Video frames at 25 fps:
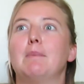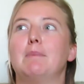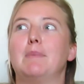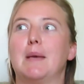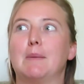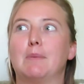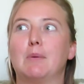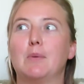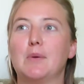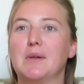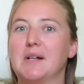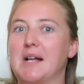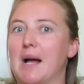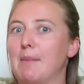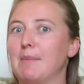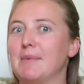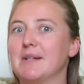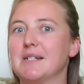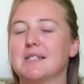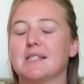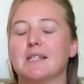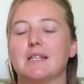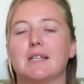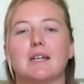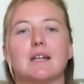people will come
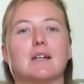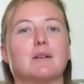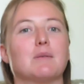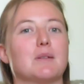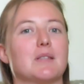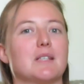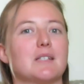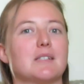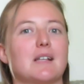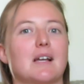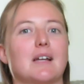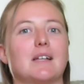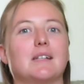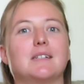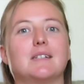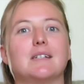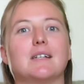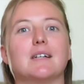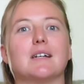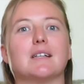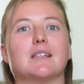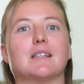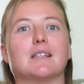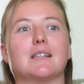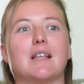into the year with this
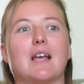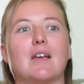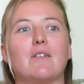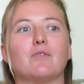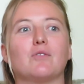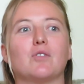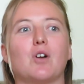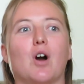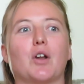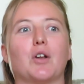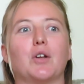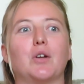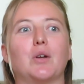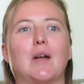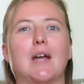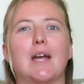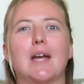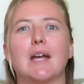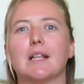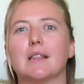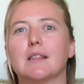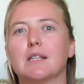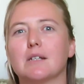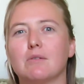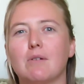idea that they've got to
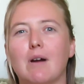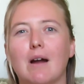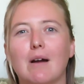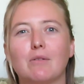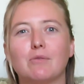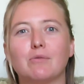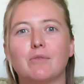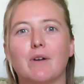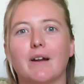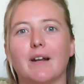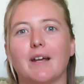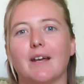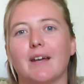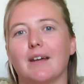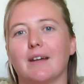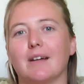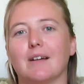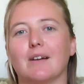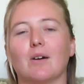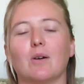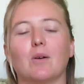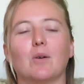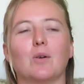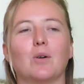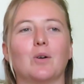hit the ground
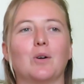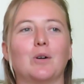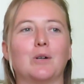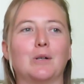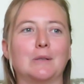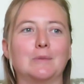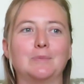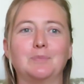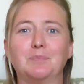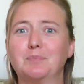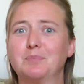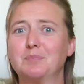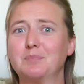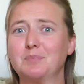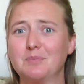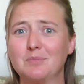running or